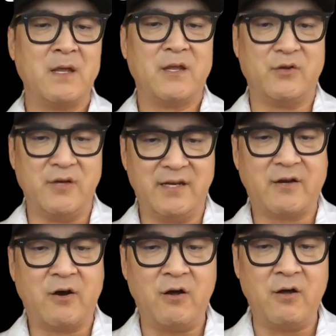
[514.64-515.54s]
You need to
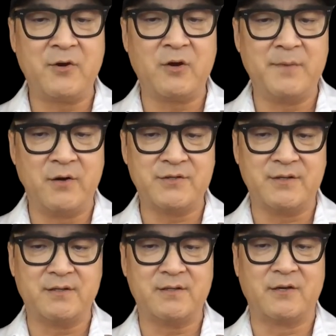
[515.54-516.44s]
calm your
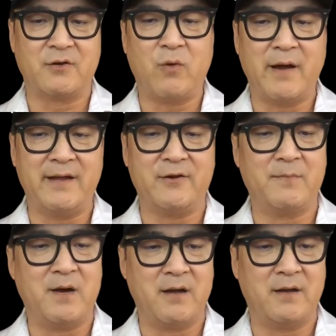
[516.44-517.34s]
emotions and quiet your
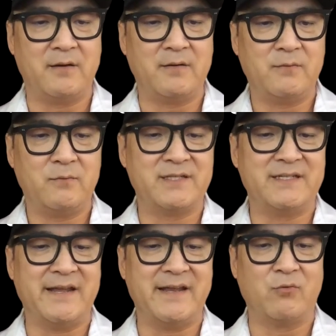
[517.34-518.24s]
mind while
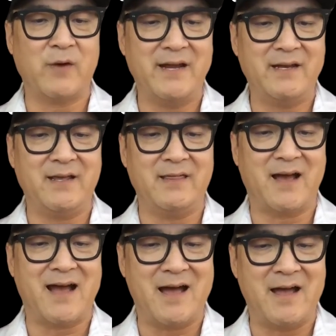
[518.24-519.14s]
standing right in the
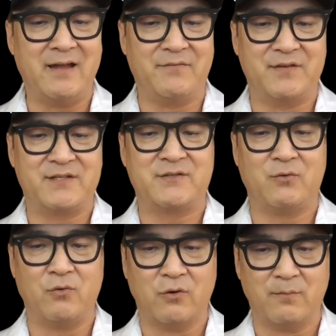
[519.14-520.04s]
eye of the
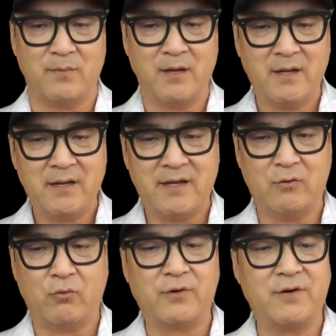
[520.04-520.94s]
storm in
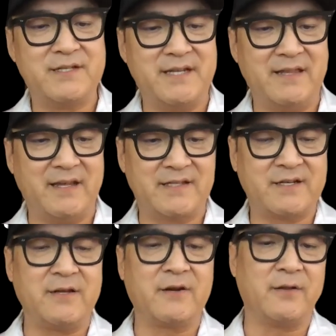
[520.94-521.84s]
order to see things
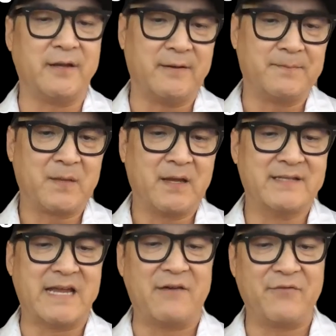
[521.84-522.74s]
clearly
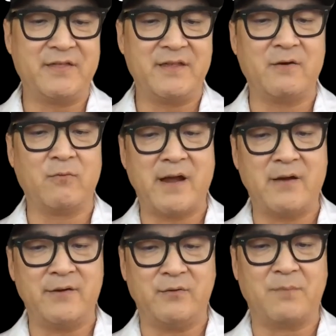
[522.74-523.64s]
as everything
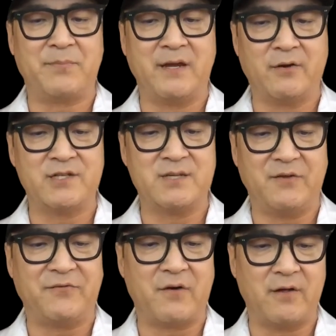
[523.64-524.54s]
around you appears to be
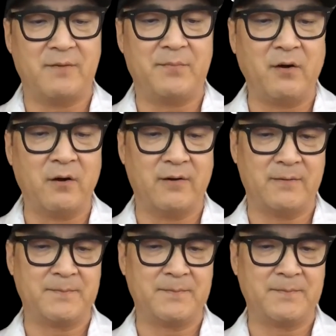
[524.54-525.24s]
falling apart.